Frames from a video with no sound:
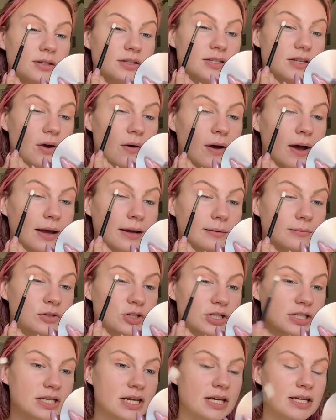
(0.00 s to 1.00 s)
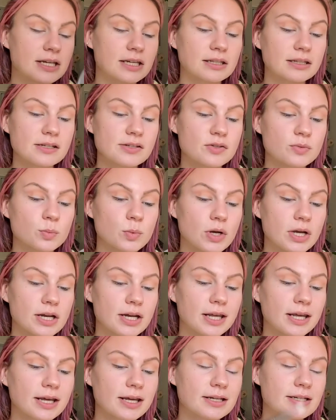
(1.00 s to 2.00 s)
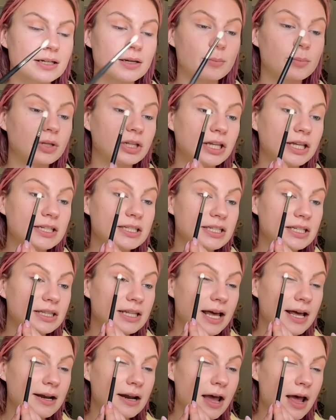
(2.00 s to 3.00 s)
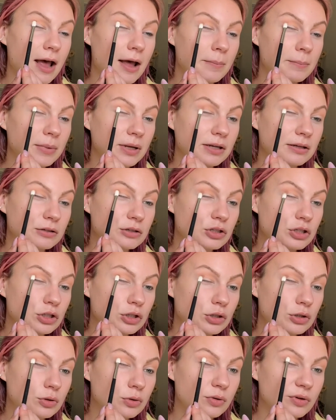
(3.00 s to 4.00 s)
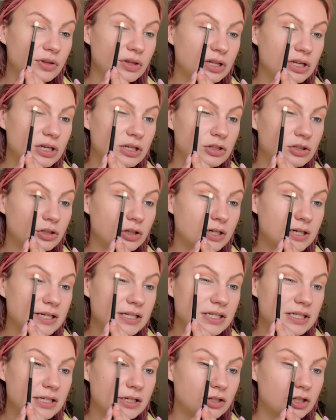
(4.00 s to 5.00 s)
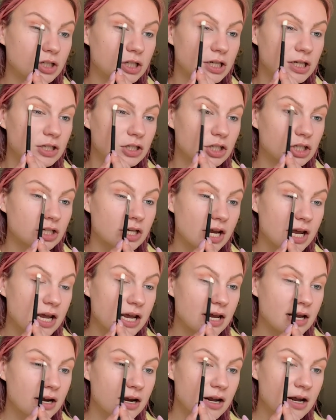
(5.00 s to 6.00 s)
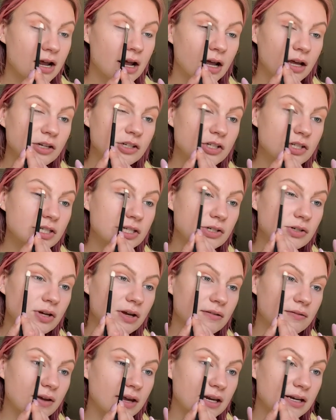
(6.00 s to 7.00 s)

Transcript: So I'm just taking this one and blending that up into the transition shade just to give a